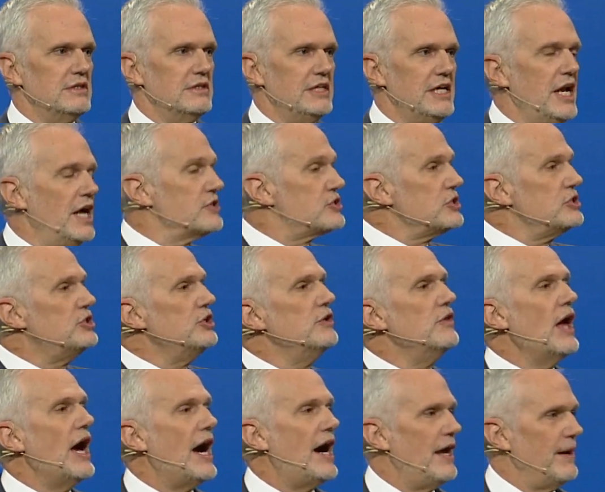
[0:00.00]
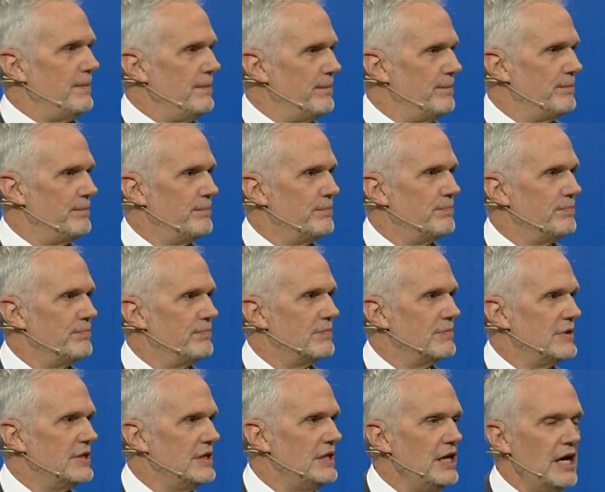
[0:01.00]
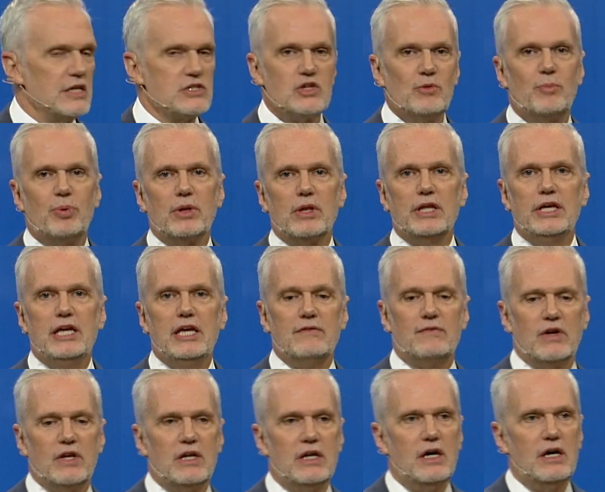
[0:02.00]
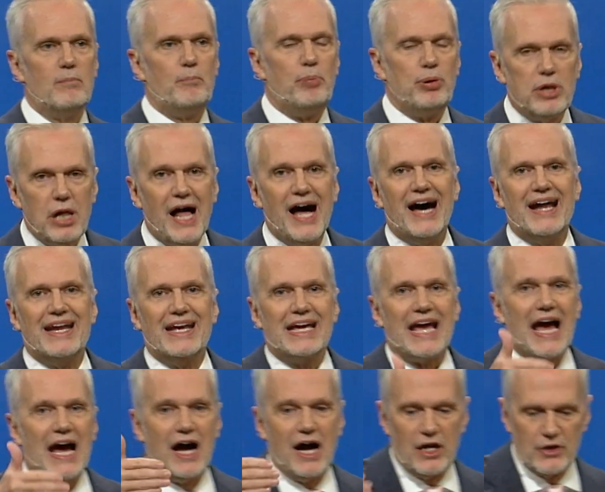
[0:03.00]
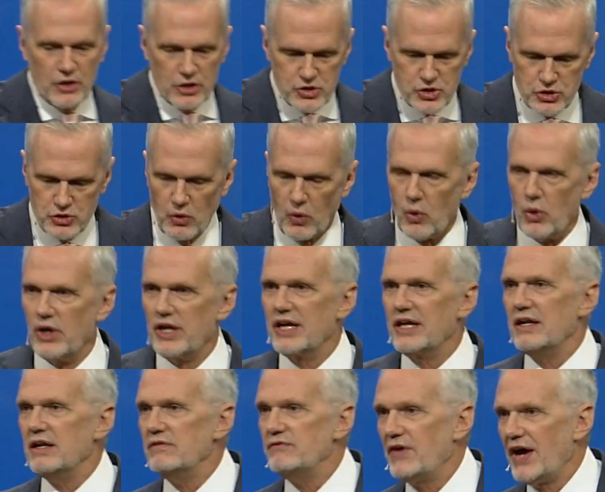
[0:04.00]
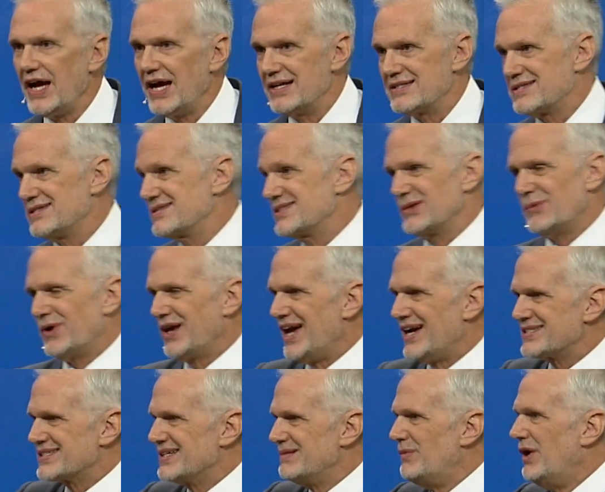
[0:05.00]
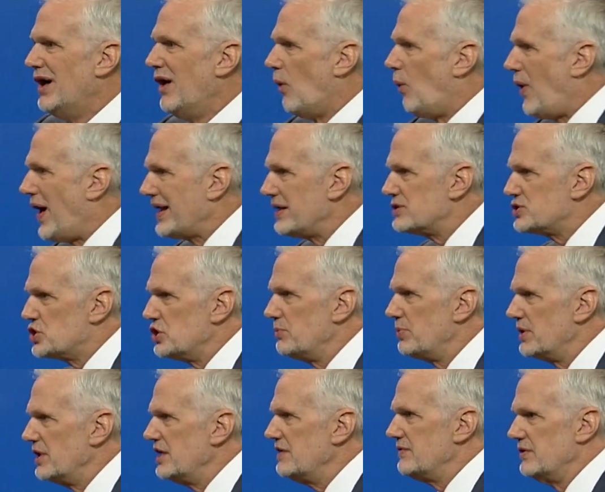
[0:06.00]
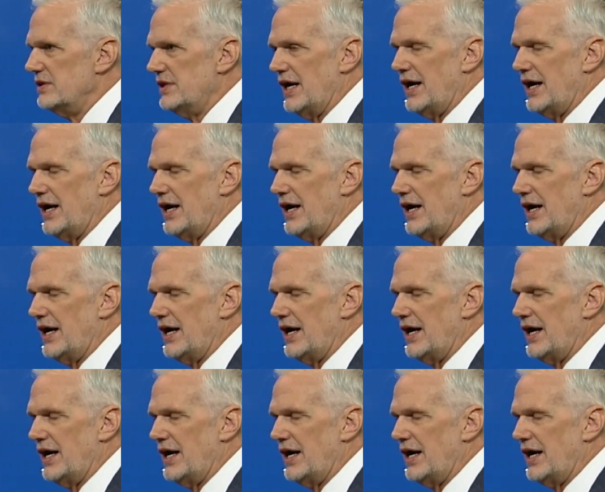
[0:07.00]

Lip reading: He doesn't do that. He doesn't believe in plotting out a story in advance. And someone asked him, "Why don't you believe in